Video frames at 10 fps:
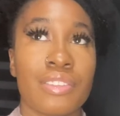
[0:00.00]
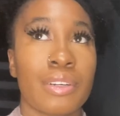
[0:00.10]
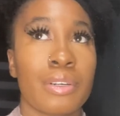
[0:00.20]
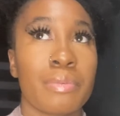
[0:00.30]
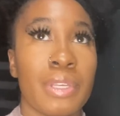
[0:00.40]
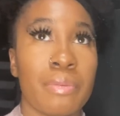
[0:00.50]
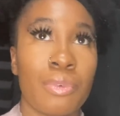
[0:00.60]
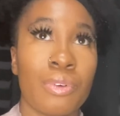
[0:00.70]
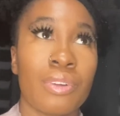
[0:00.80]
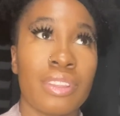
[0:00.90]
There'll be
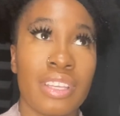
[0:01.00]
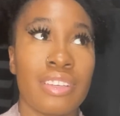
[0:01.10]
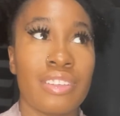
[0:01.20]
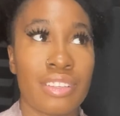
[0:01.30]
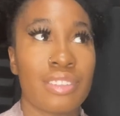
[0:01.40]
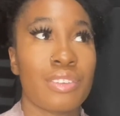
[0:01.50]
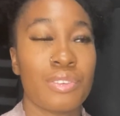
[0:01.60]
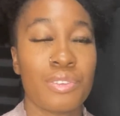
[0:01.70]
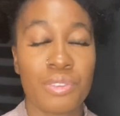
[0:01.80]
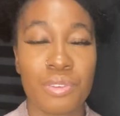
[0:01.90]
more than just
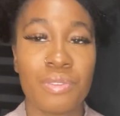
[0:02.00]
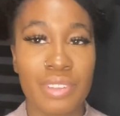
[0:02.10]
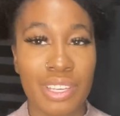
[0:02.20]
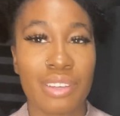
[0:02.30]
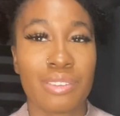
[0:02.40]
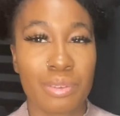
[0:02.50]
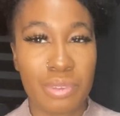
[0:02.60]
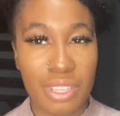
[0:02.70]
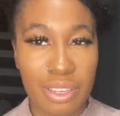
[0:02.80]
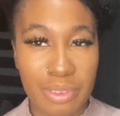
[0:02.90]
2 videos a
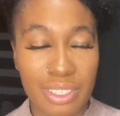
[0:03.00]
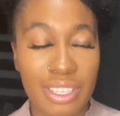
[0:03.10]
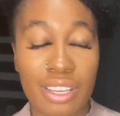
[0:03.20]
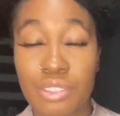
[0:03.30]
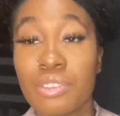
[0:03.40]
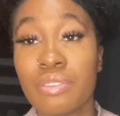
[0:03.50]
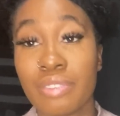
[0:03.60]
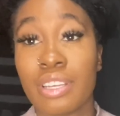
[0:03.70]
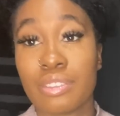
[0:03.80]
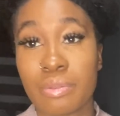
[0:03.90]
week. But yeah, 2
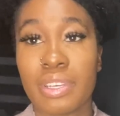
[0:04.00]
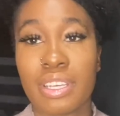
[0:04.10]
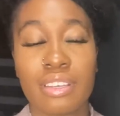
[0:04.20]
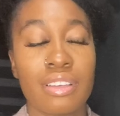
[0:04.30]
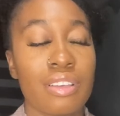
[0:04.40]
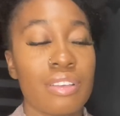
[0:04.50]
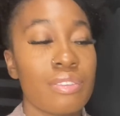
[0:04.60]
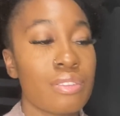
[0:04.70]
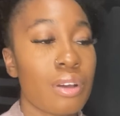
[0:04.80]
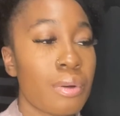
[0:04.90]
videos a week.
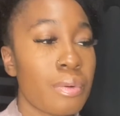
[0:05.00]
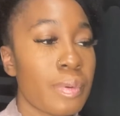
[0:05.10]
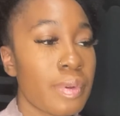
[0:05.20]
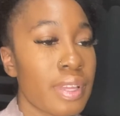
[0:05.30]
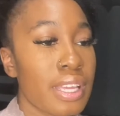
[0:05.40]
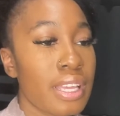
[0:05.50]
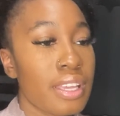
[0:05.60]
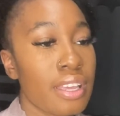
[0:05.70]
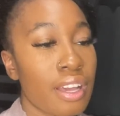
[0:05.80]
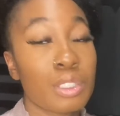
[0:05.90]
So
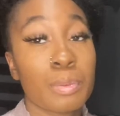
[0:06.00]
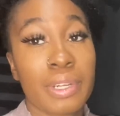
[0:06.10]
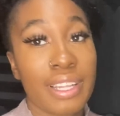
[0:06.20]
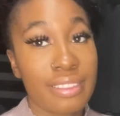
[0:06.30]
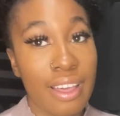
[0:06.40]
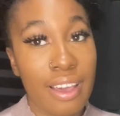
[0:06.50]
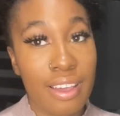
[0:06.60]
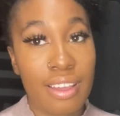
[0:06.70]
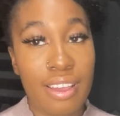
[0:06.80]
yeah, I'll just put it like that.